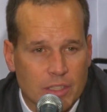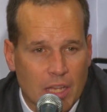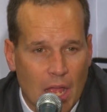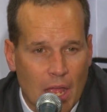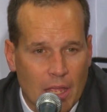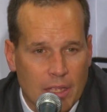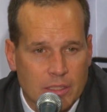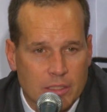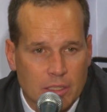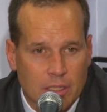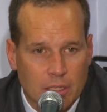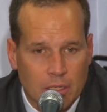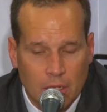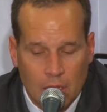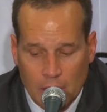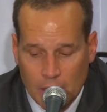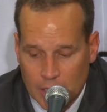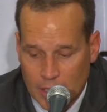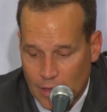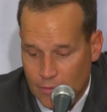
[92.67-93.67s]
signs. And
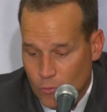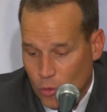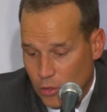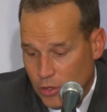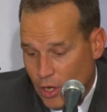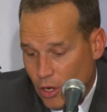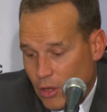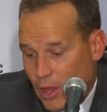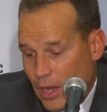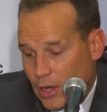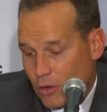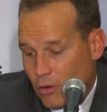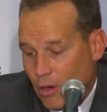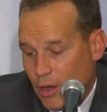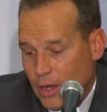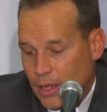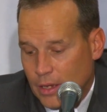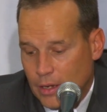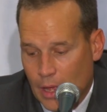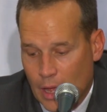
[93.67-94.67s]
give North Carolina
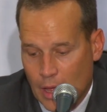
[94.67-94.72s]
credit.